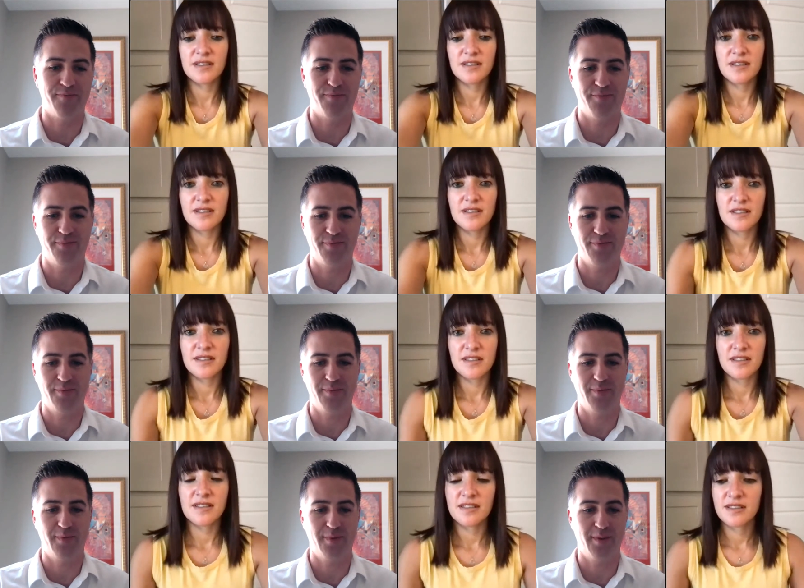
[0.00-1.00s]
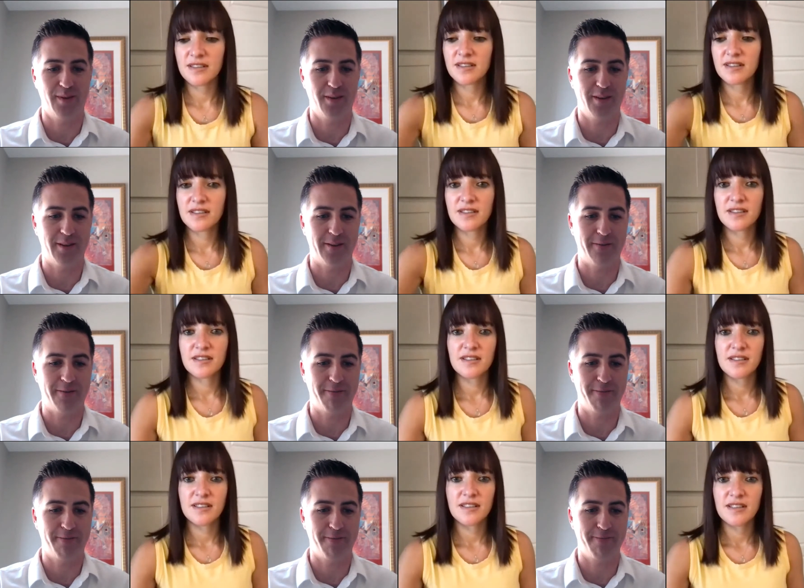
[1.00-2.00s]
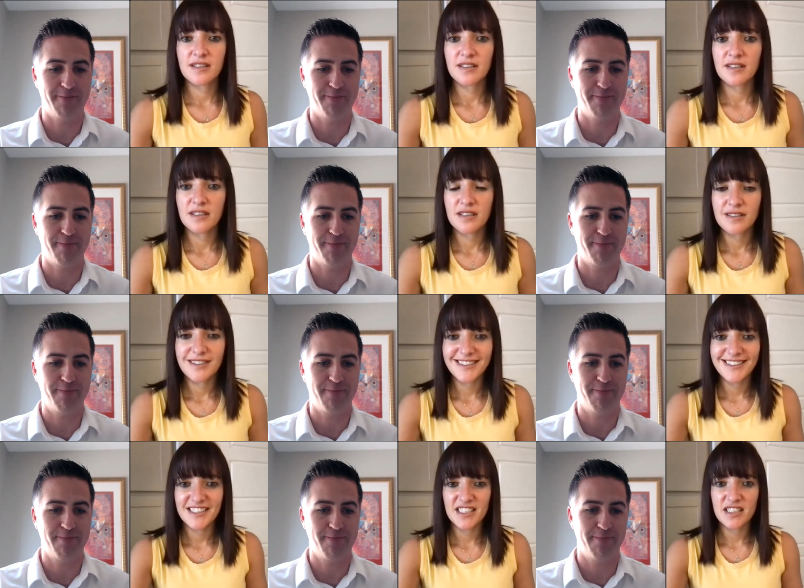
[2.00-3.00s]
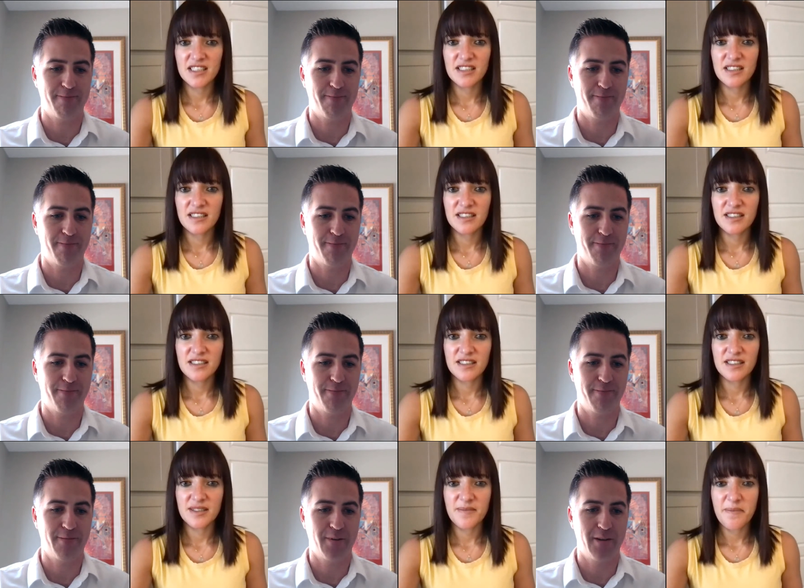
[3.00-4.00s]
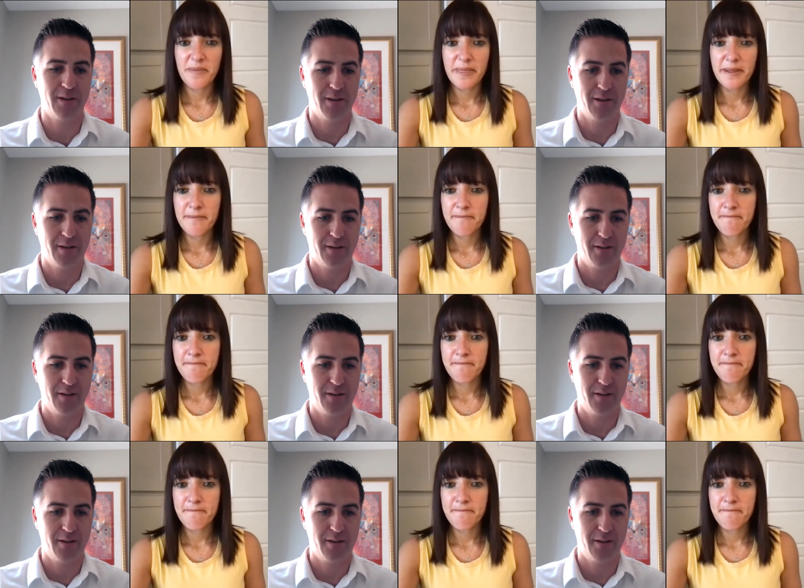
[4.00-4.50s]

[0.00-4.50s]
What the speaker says: (no one is talking)